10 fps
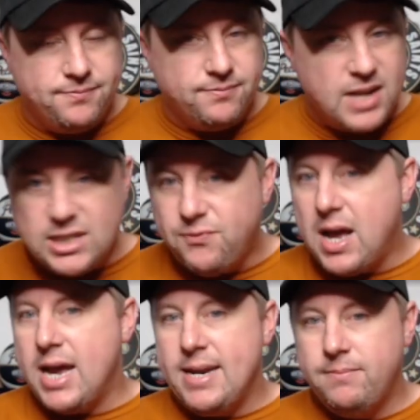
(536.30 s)
That's
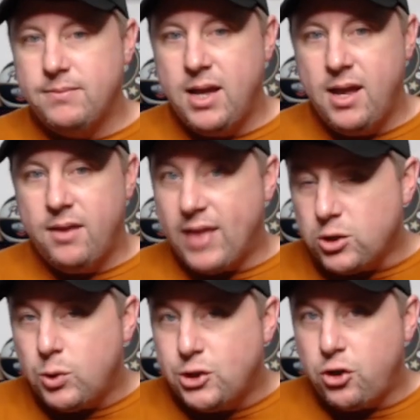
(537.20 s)
fine.
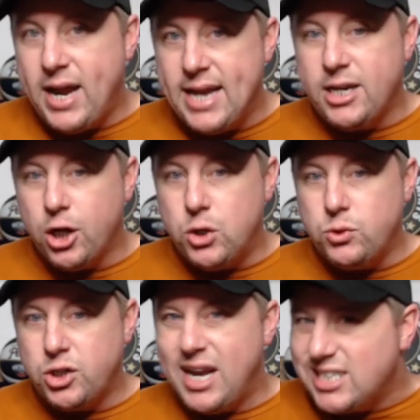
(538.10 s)
That's what your head
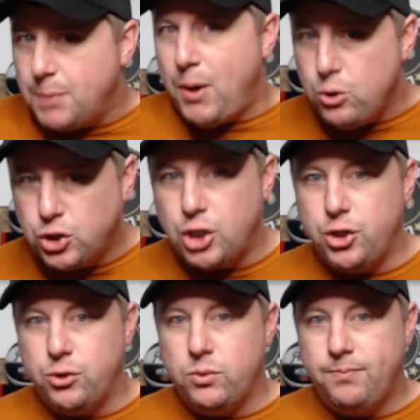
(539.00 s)
coach is supposed to
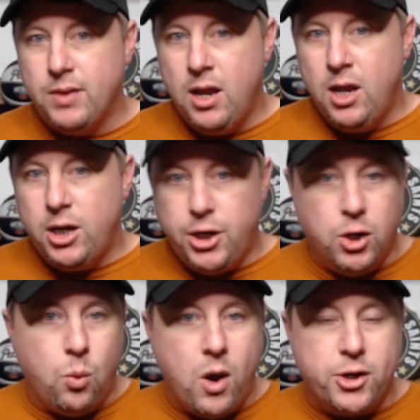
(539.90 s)
do. You
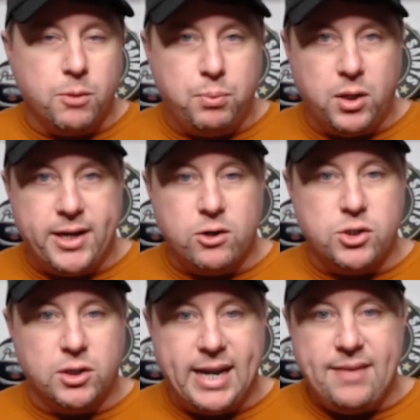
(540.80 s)
don't want your
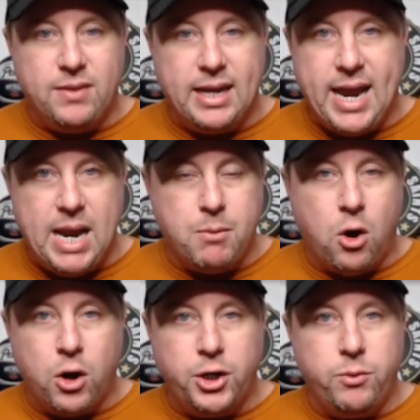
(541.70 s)
players late in the game
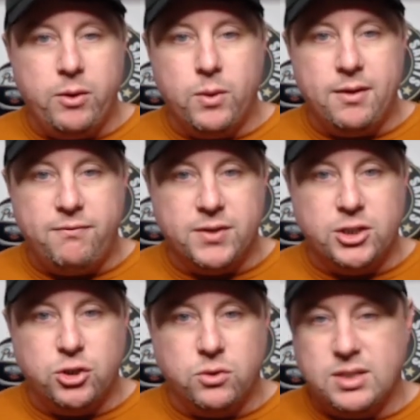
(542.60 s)
arguing with
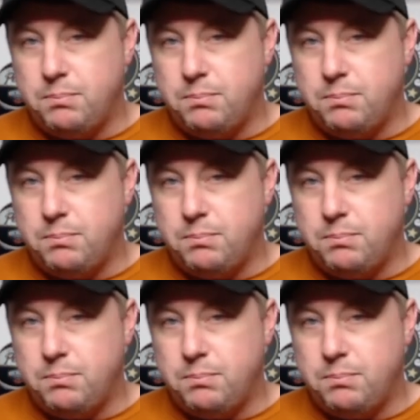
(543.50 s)
officials and